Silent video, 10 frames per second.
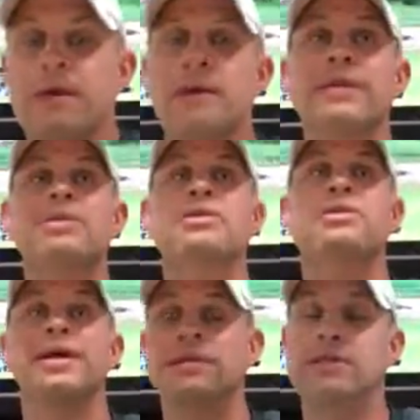
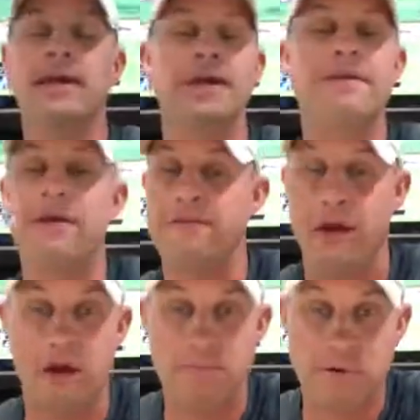Let's say even if
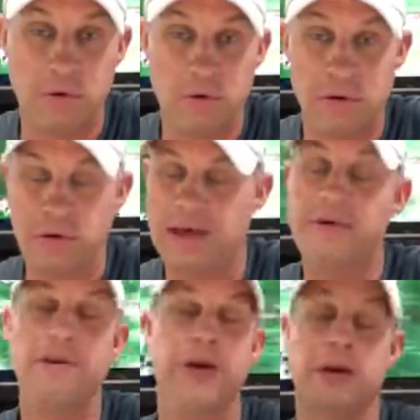Aaron Boone,
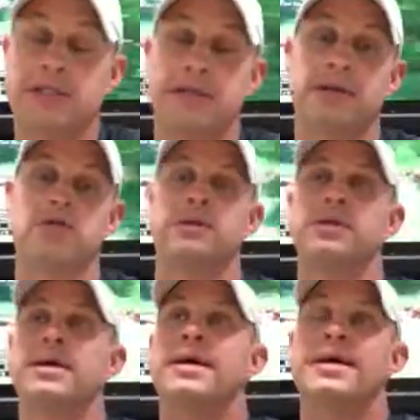even if Gary Sanchez
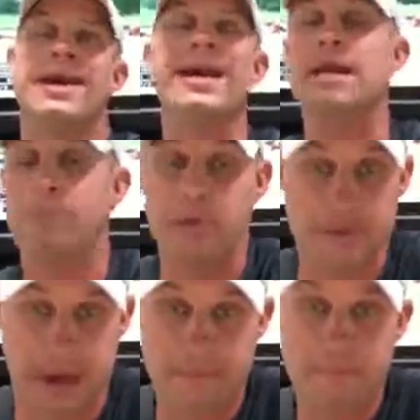was
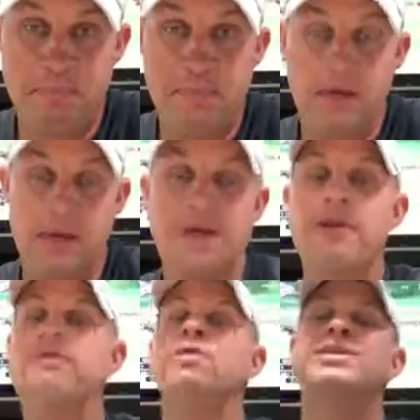80%,
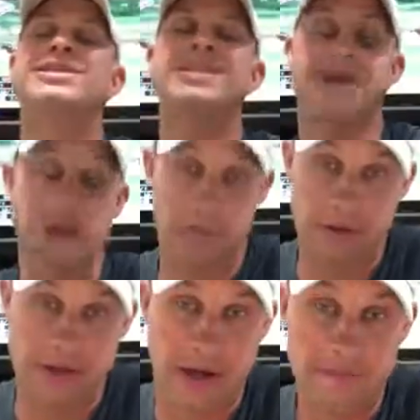even if he was
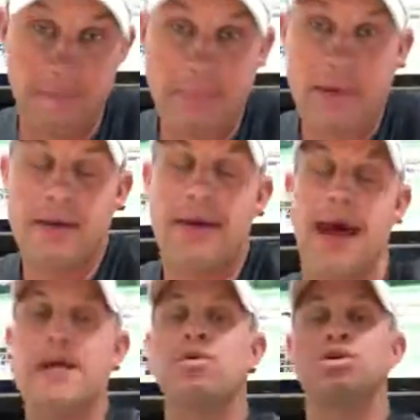70%,
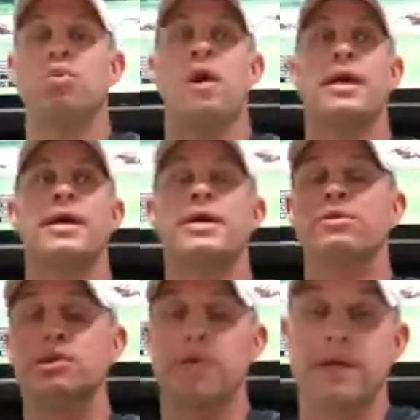and he was running and he
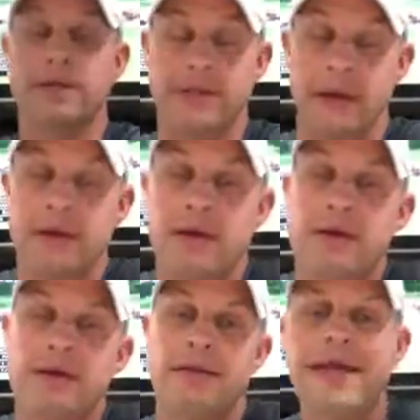was doing his thing,
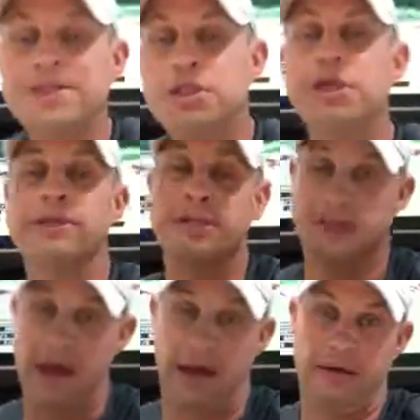let's
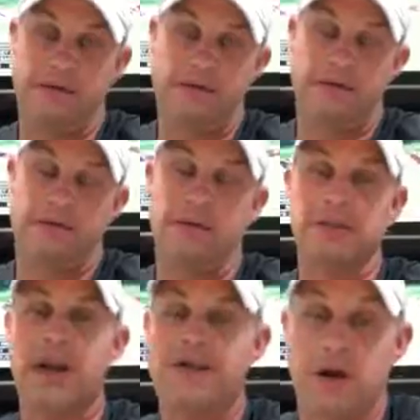just say, for the
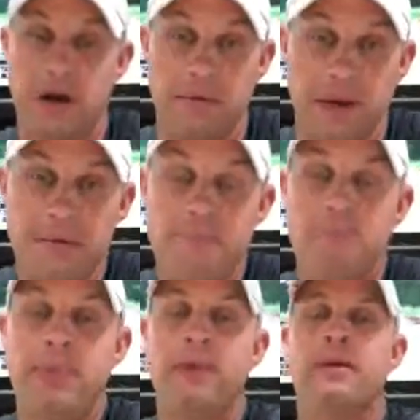sake of argument,
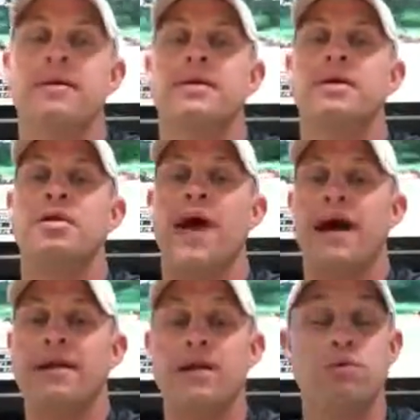
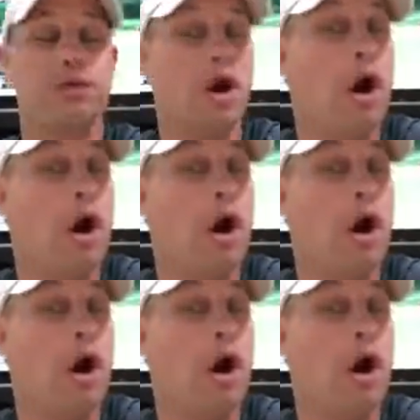that he was